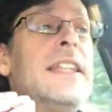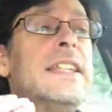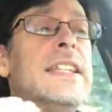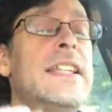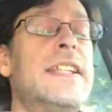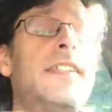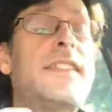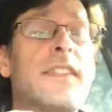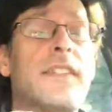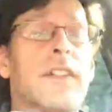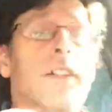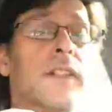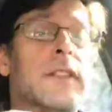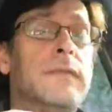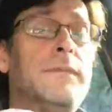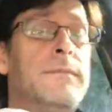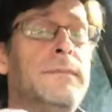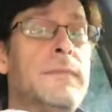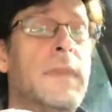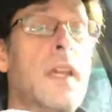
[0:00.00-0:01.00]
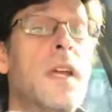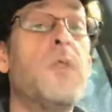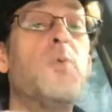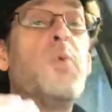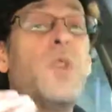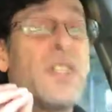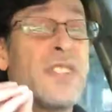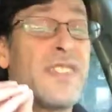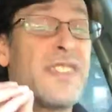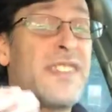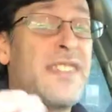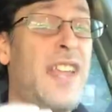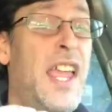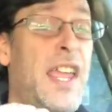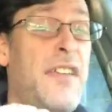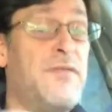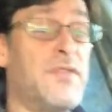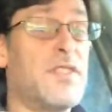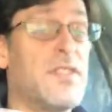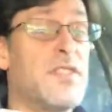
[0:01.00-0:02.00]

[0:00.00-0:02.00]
listener will save your